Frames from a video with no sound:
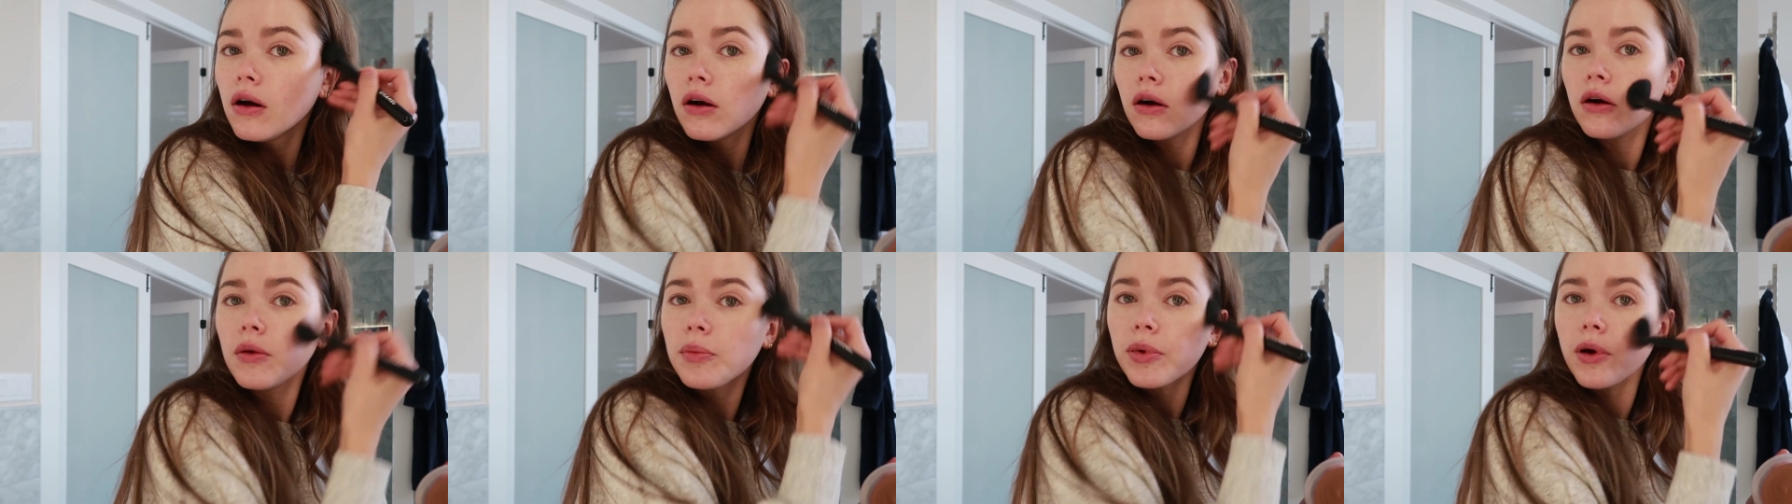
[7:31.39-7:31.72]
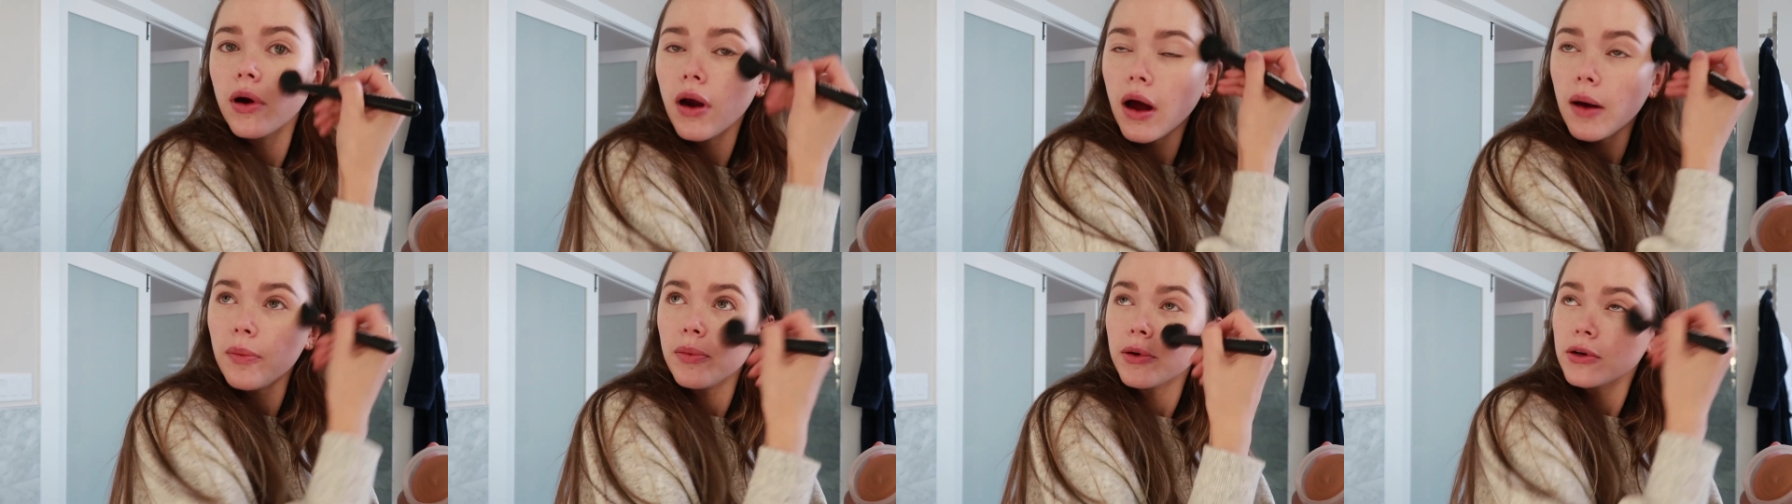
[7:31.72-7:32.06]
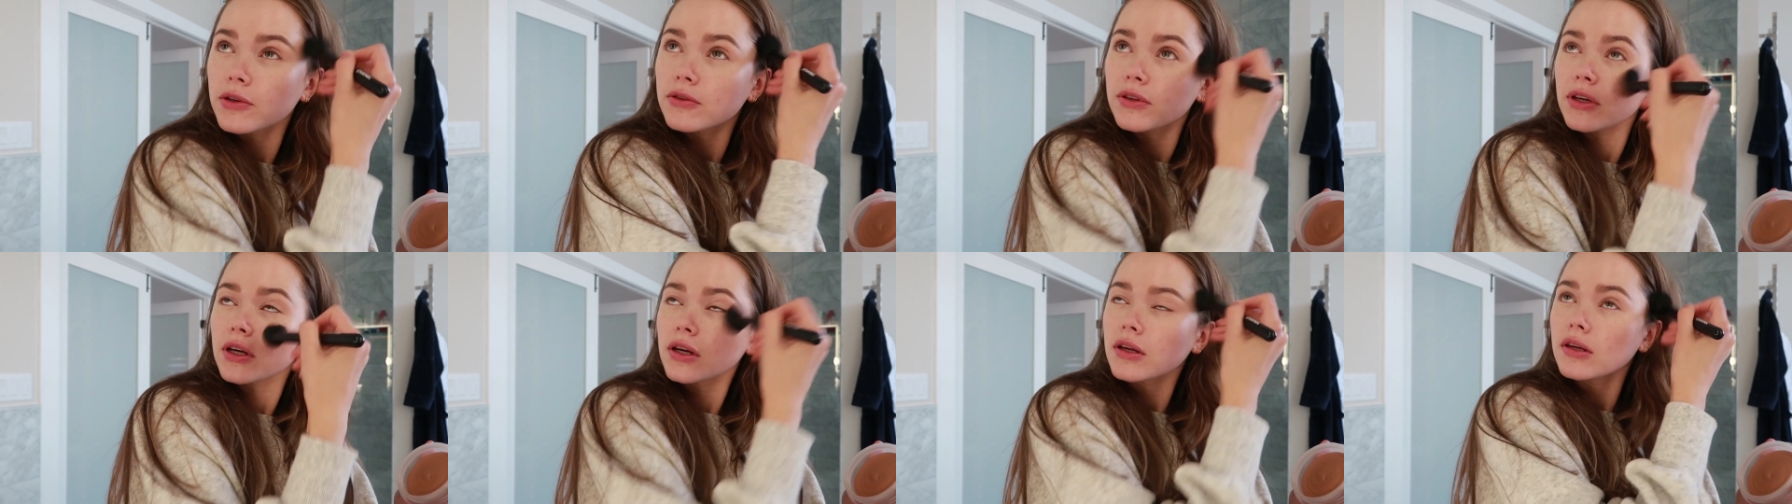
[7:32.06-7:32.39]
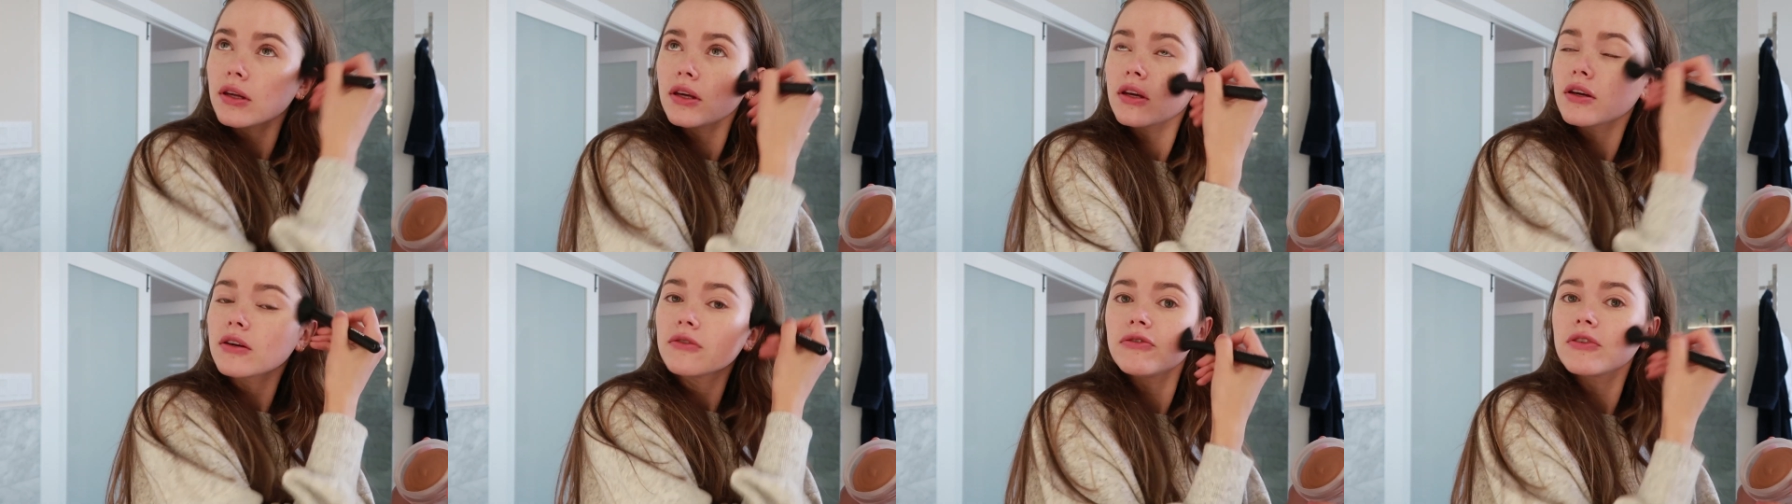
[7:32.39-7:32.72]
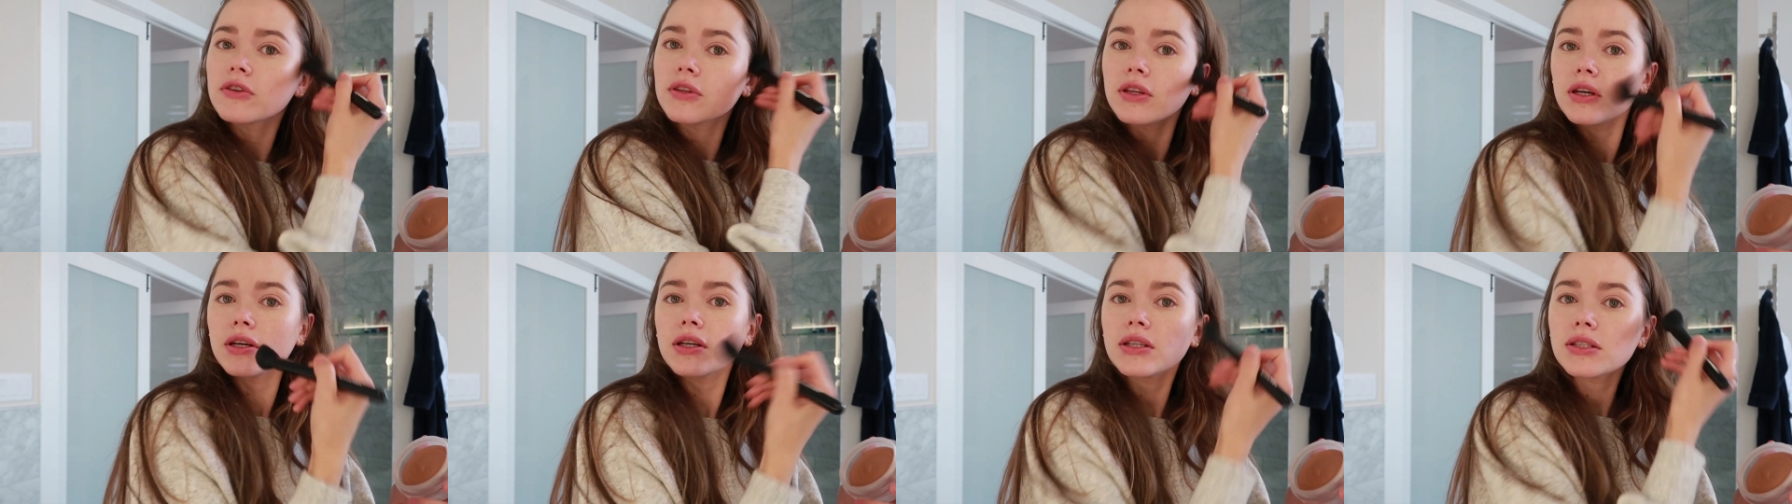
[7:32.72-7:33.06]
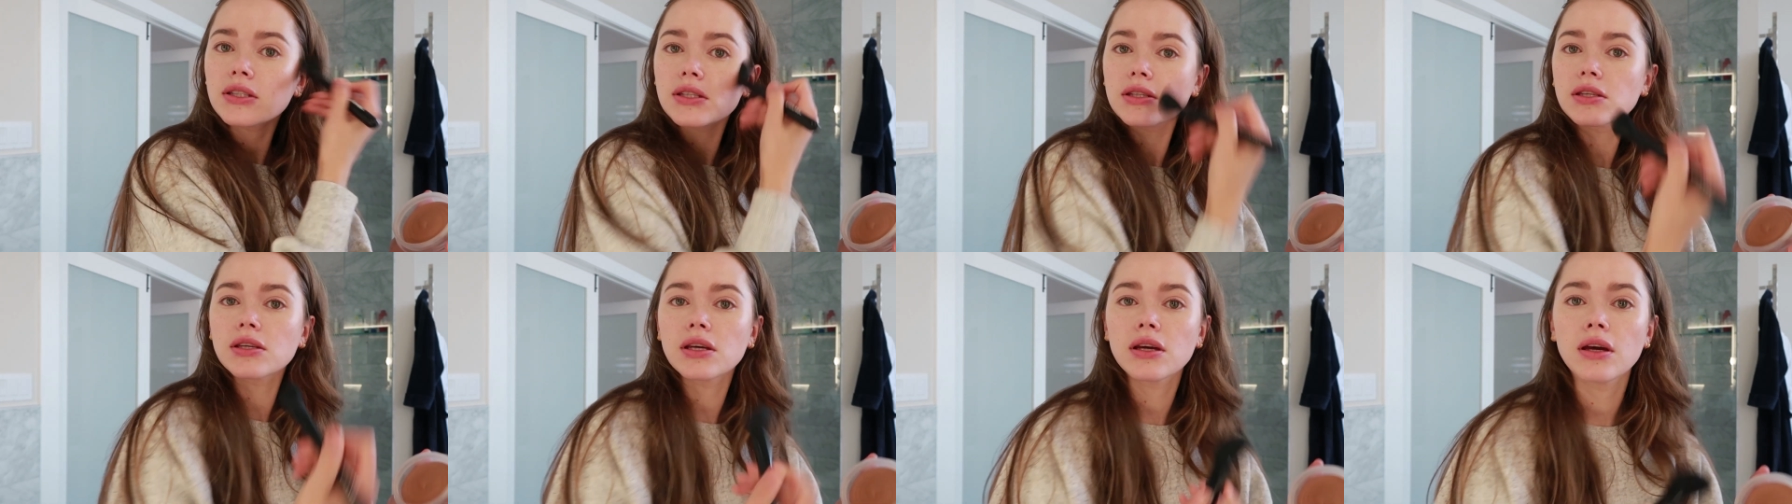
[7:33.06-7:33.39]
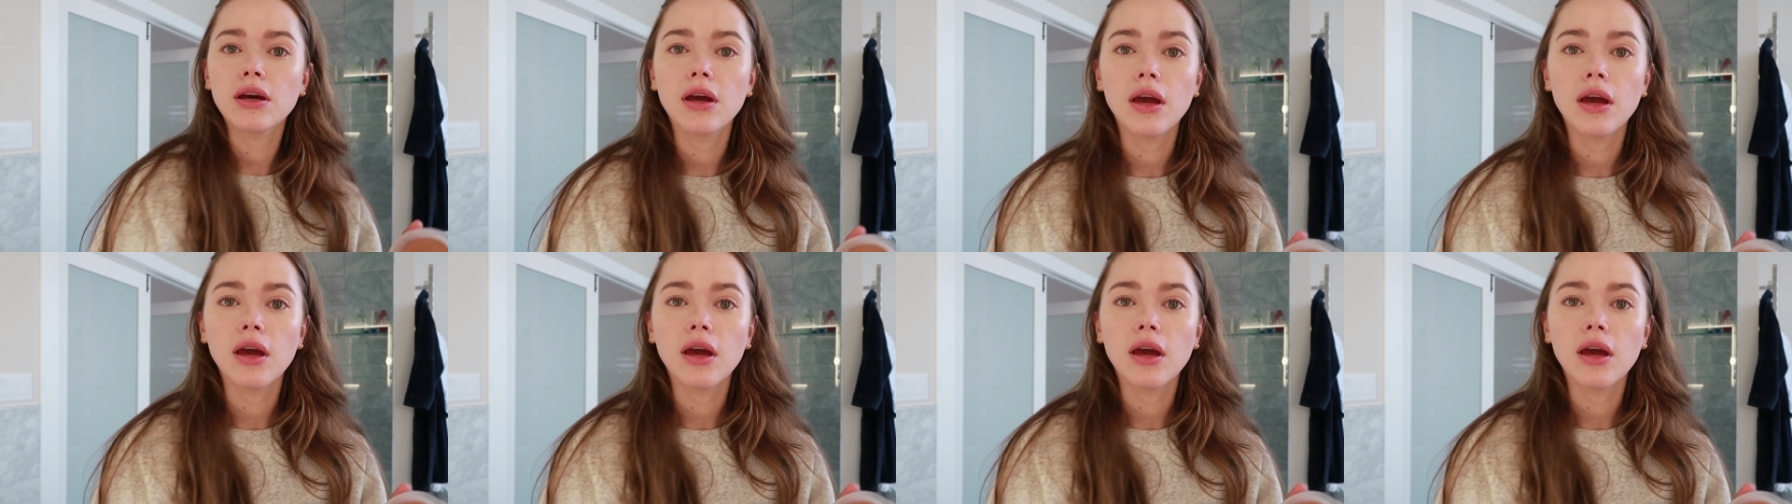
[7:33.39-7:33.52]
or proper technique for this.